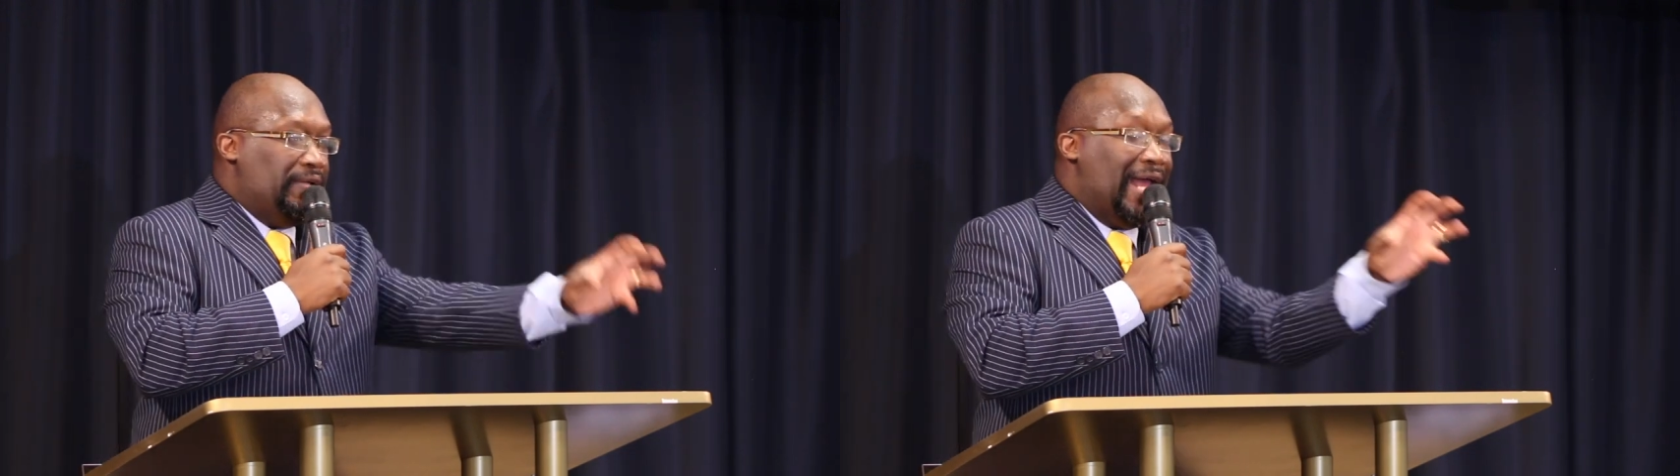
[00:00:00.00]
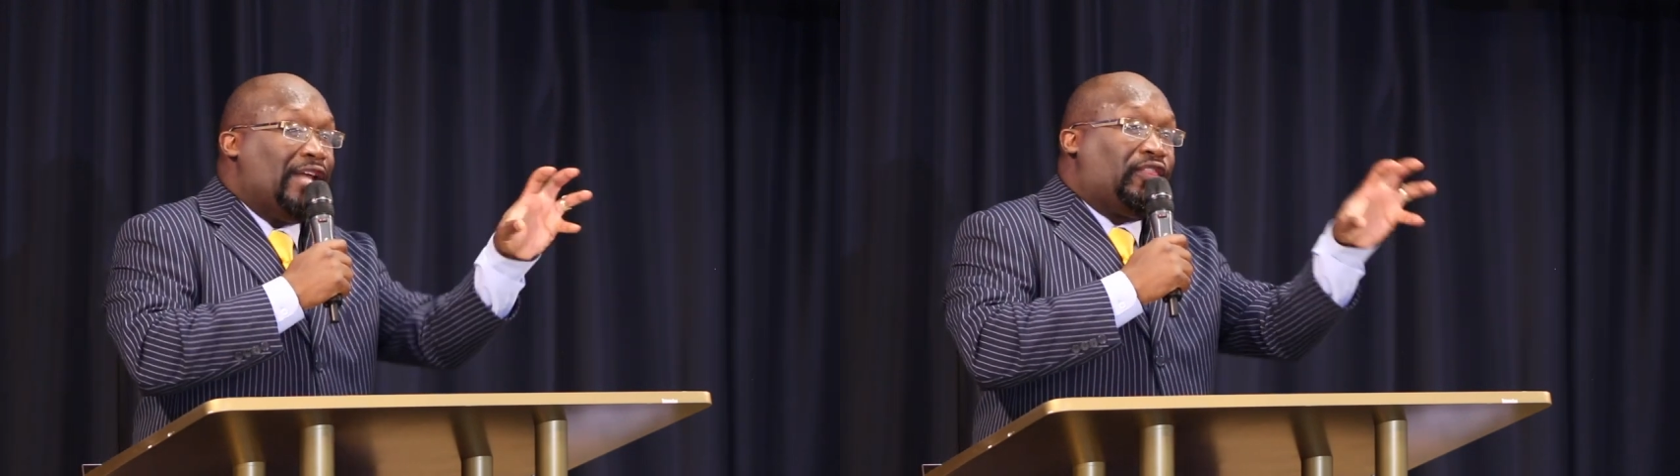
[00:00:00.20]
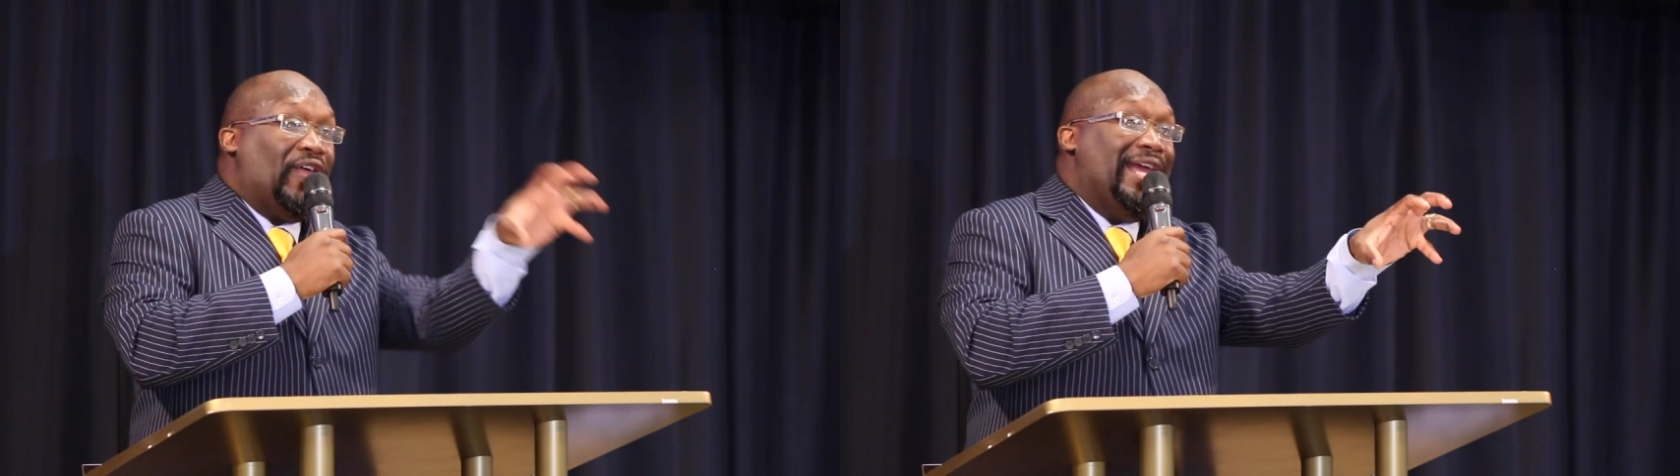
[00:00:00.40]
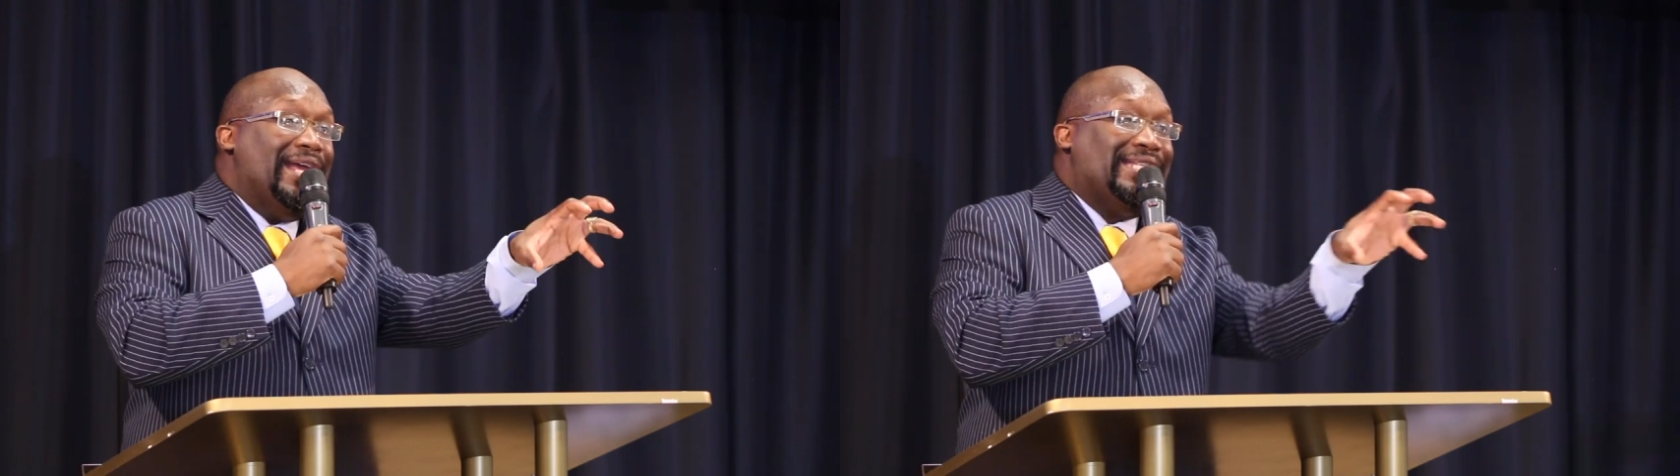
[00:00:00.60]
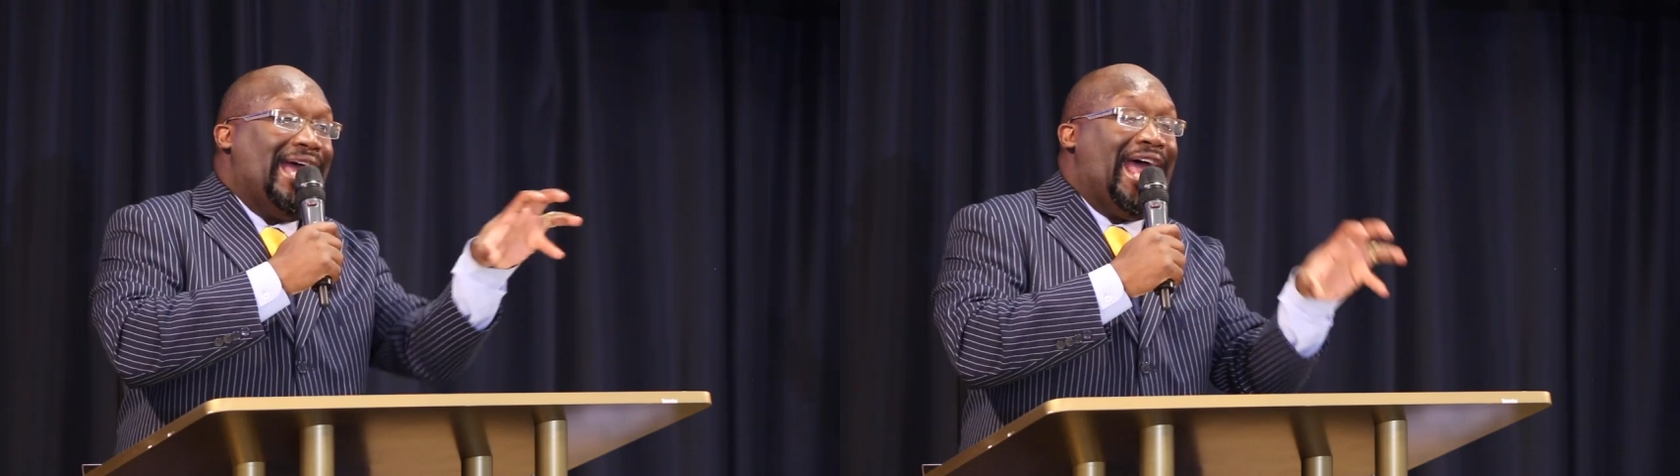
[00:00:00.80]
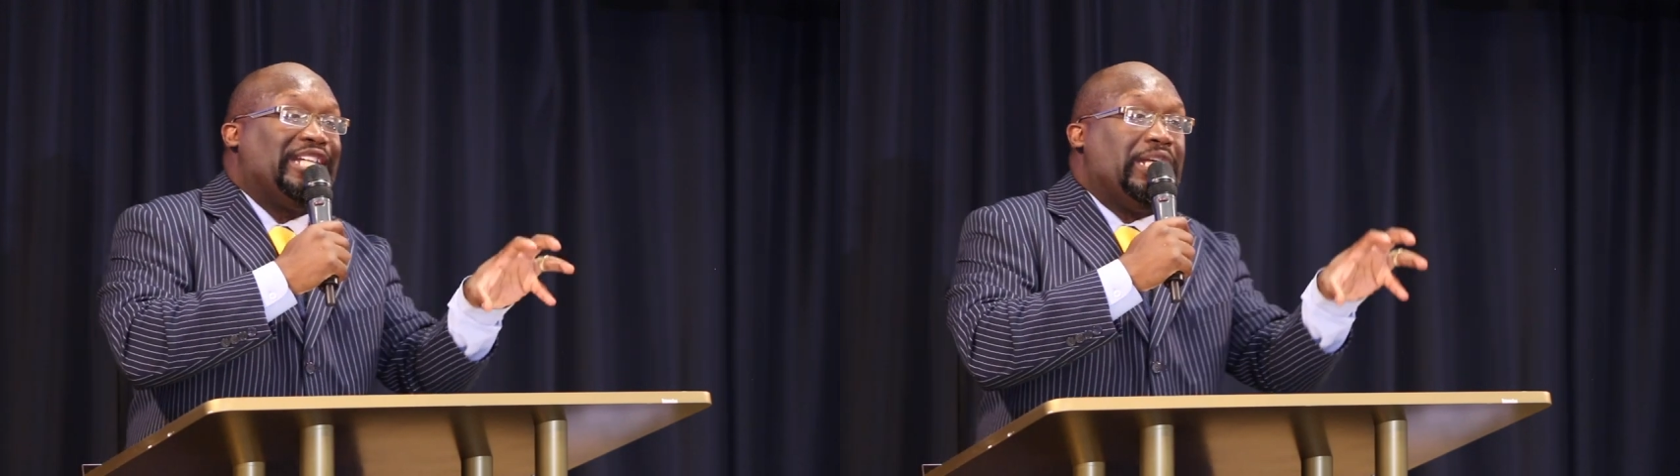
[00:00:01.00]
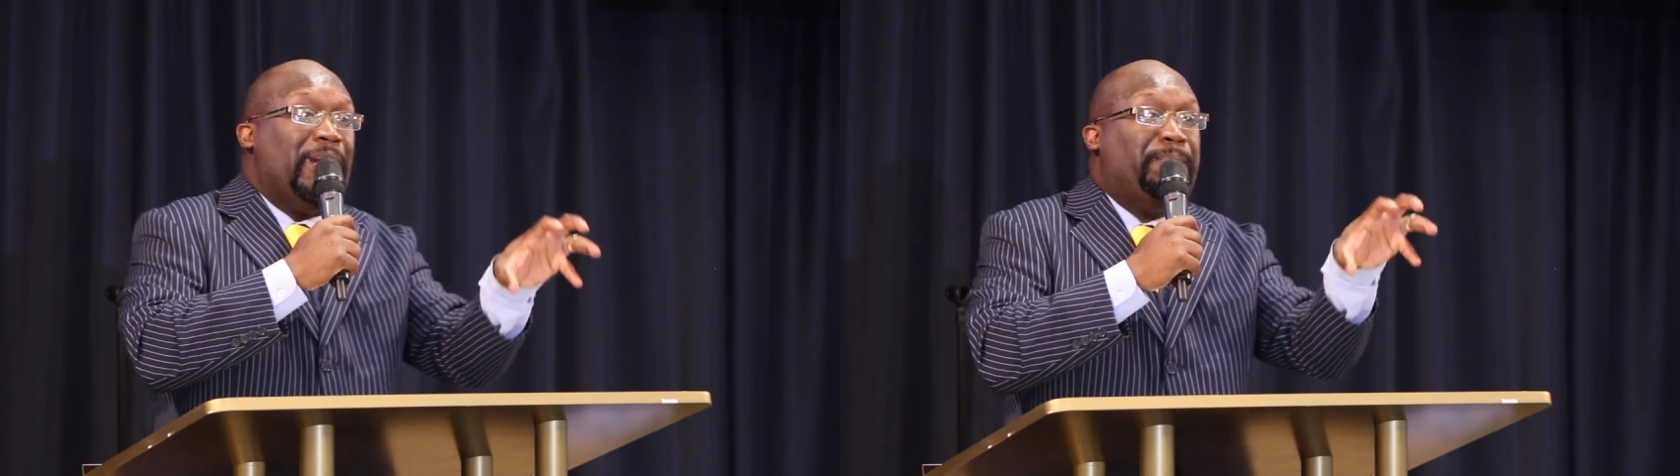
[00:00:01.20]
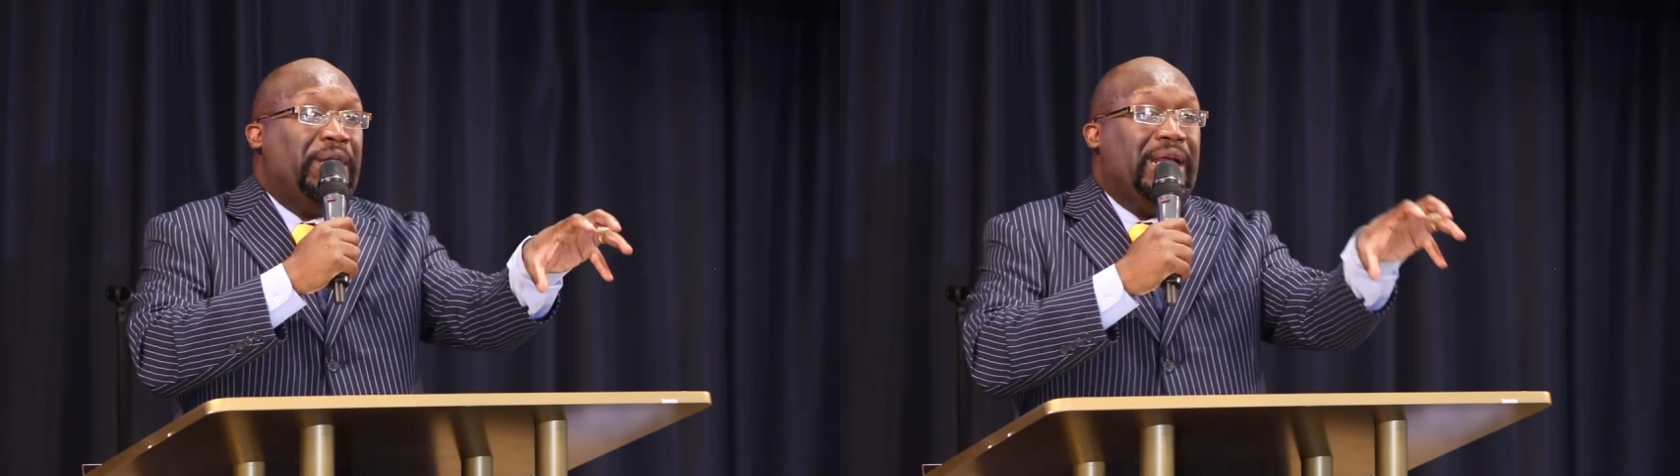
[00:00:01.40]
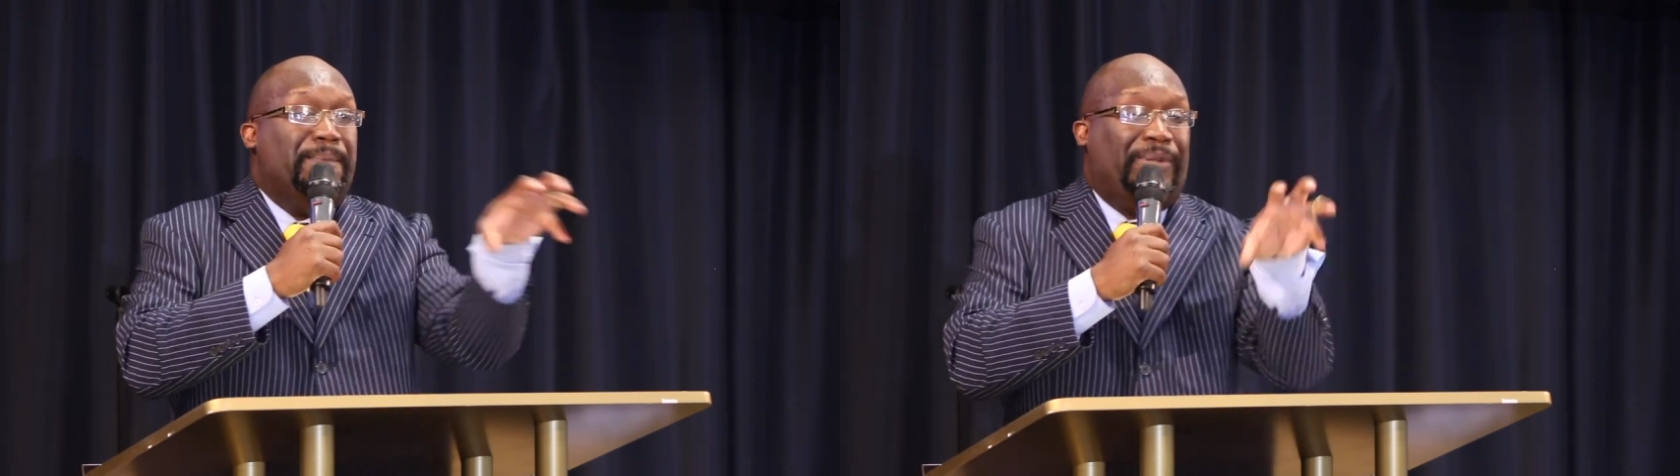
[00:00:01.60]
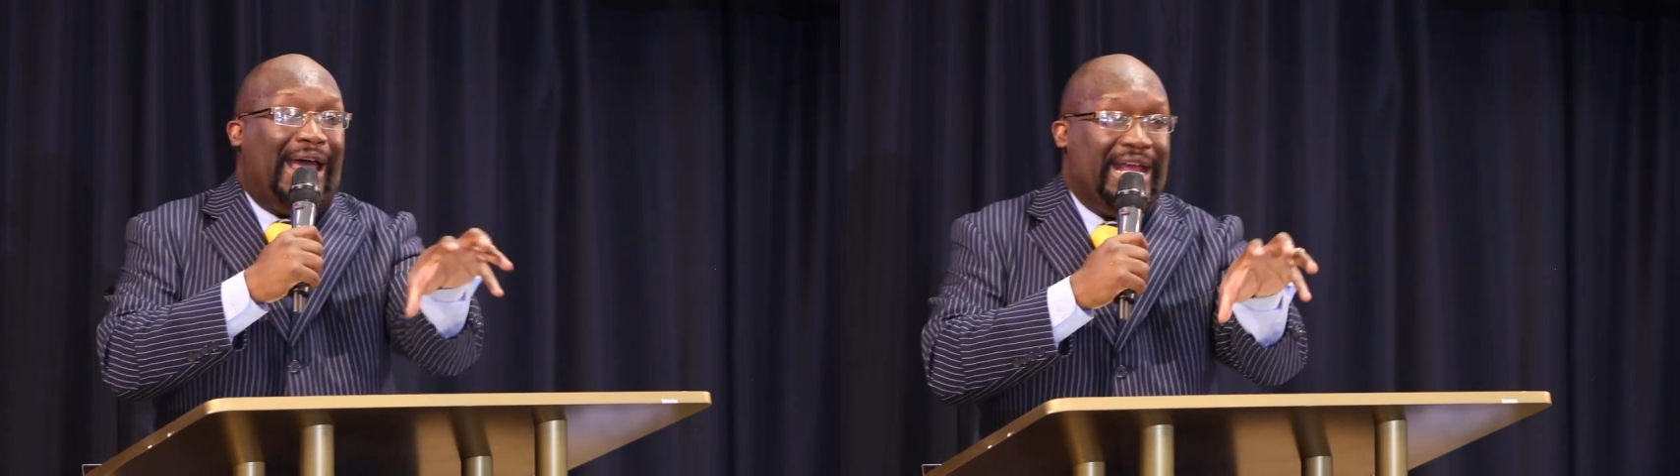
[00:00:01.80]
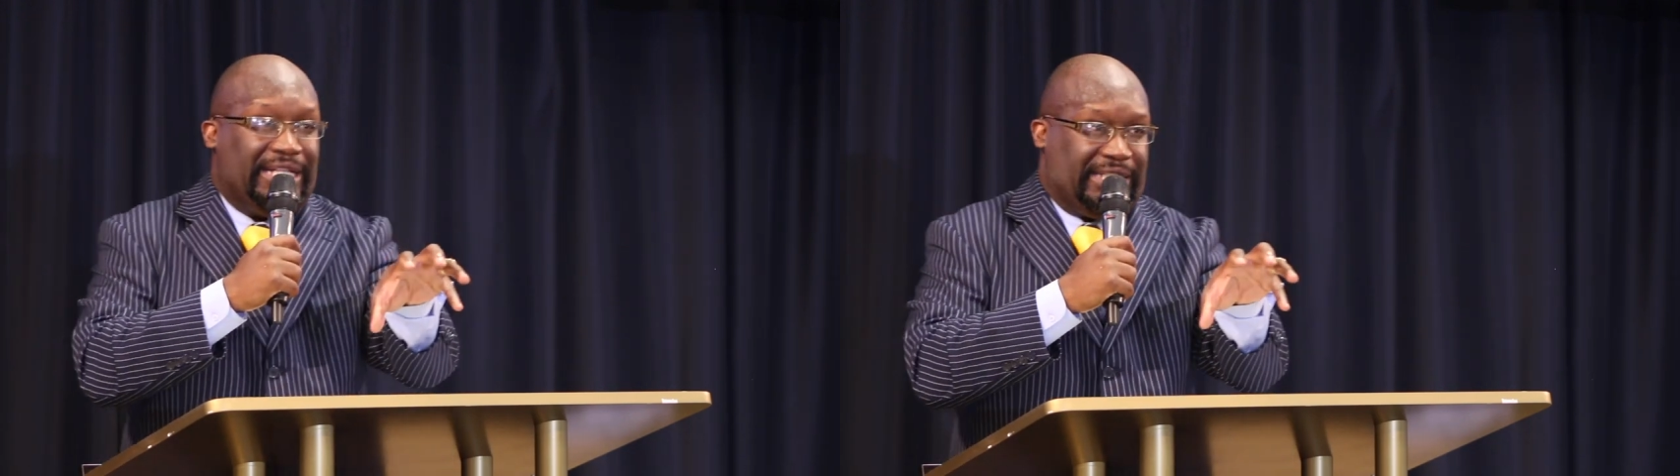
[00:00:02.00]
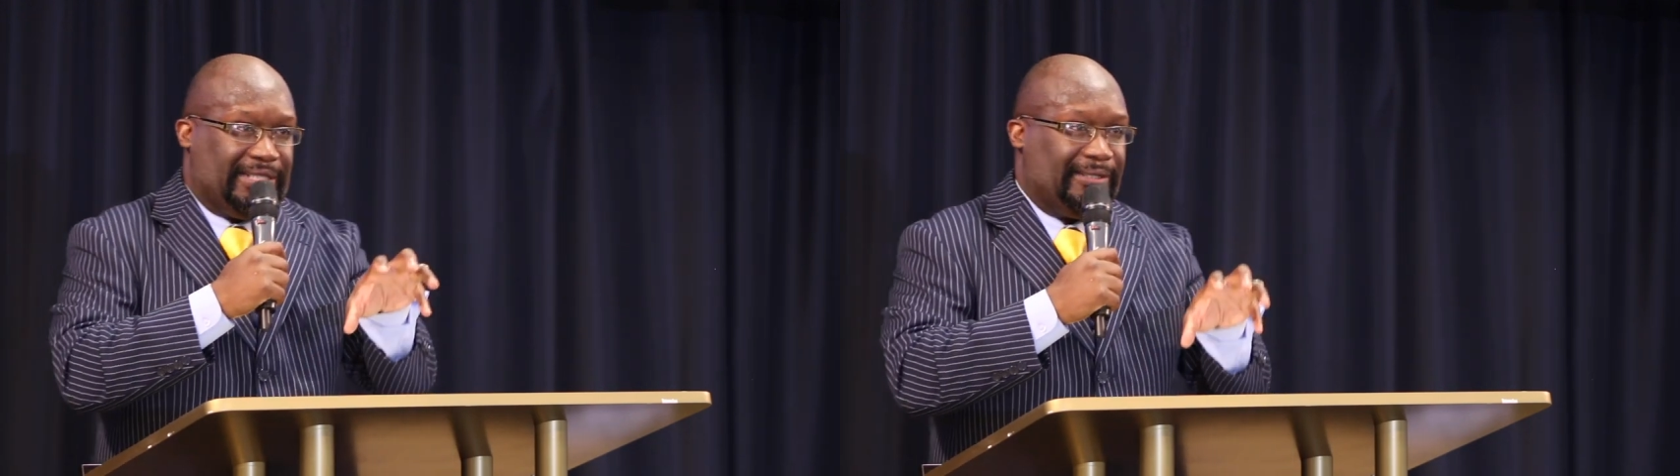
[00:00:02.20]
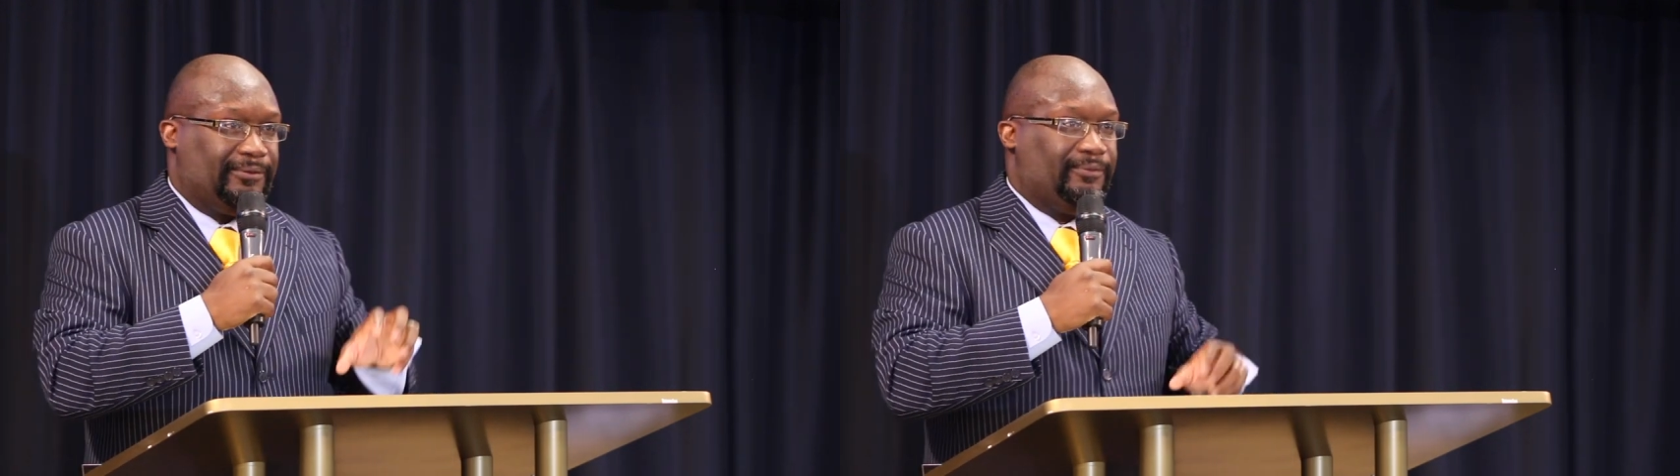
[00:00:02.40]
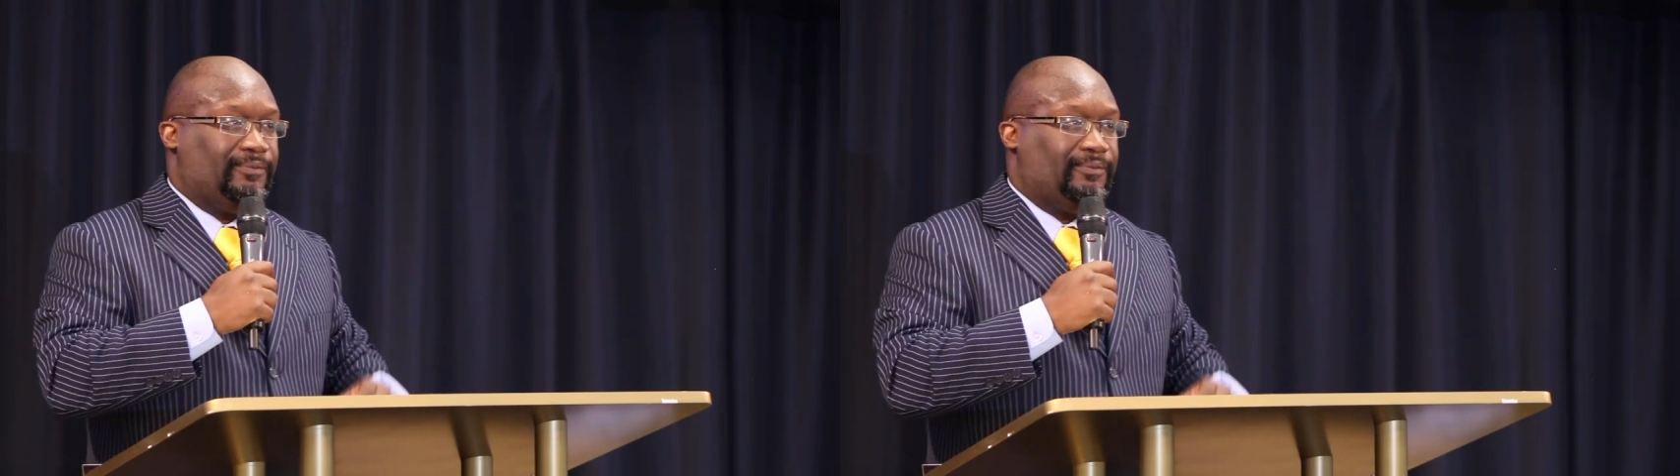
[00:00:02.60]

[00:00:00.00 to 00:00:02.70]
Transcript: That thing that has to be put in place